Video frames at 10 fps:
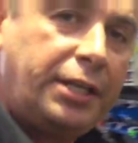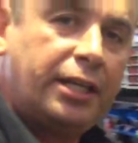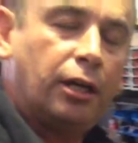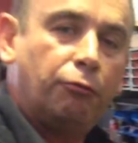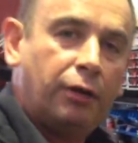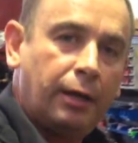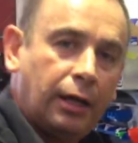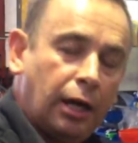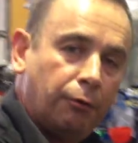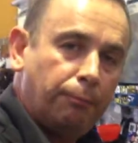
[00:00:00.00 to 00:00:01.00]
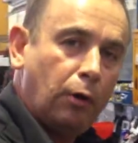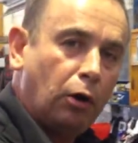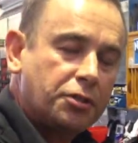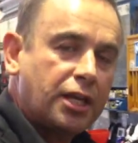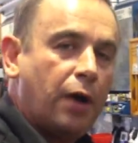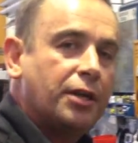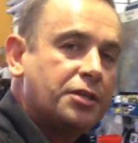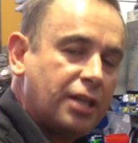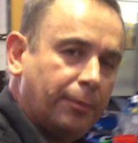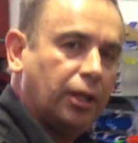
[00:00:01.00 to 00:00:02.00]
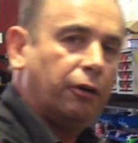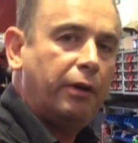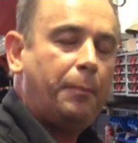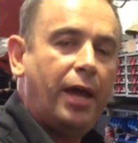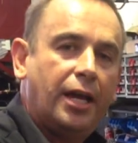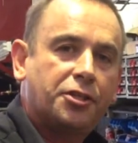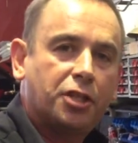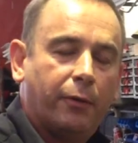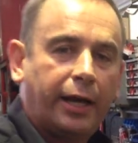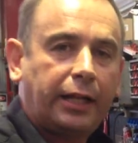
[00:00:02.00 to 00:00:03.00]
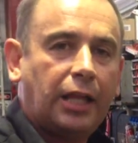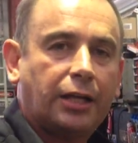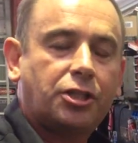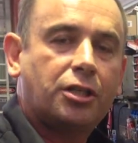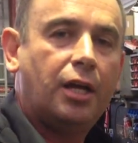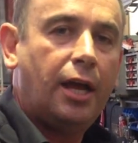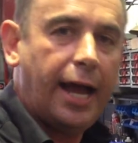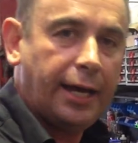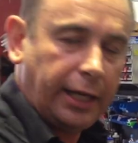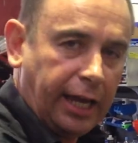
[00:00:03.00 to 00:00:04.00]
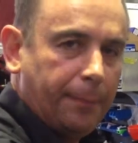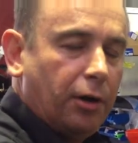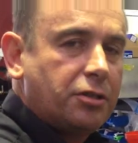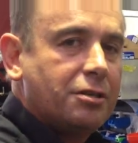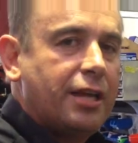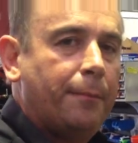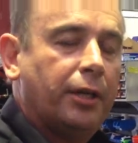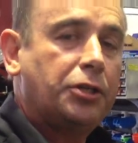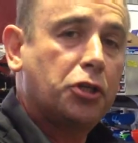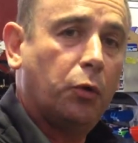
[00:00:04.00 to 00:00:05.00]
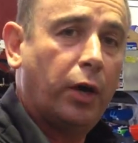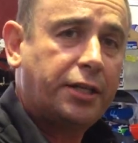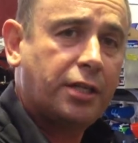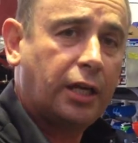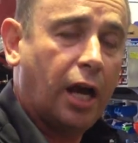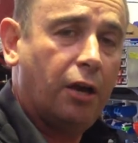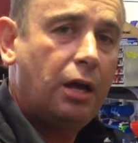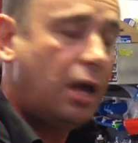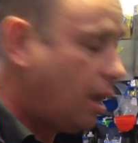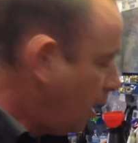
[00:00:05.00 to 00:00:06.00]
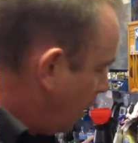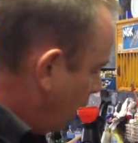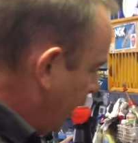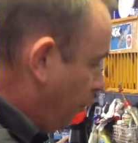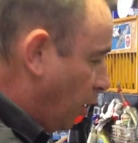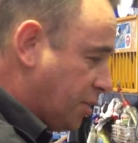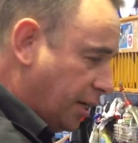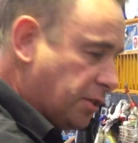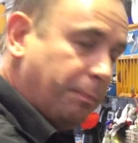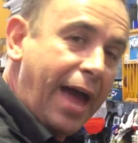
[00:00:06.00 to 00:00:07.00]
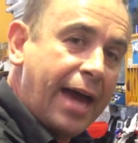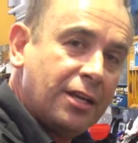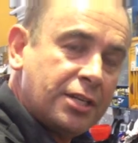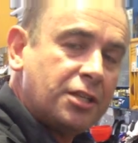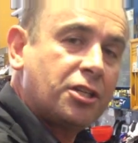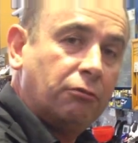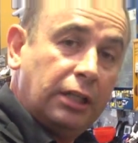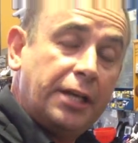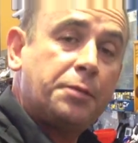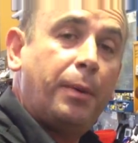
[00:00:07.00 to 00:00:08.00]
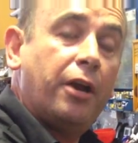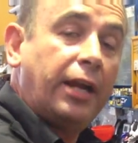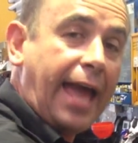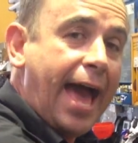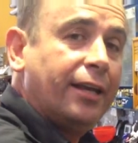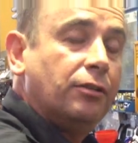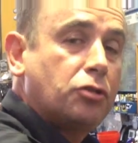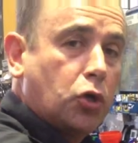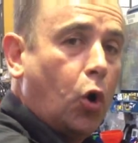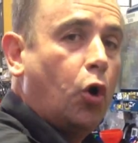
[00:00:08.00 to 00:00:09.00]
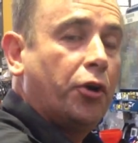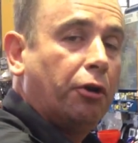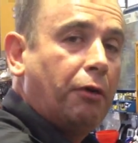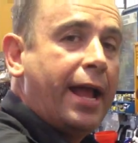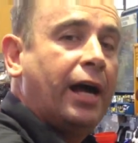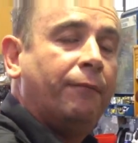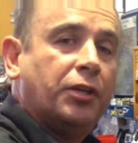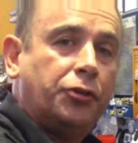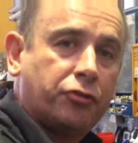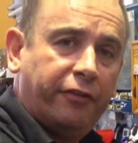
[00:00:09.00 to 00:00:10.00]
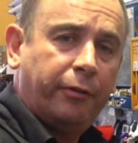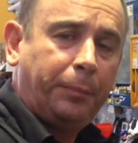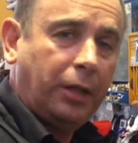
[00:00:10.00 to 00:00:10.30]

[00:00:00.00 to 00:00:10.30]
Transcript: we did a, a also a similar repair to a clutch and a gearbox assembly two weeks ago, it wasn't as bad as this. The release bearing hadn't torn around the driven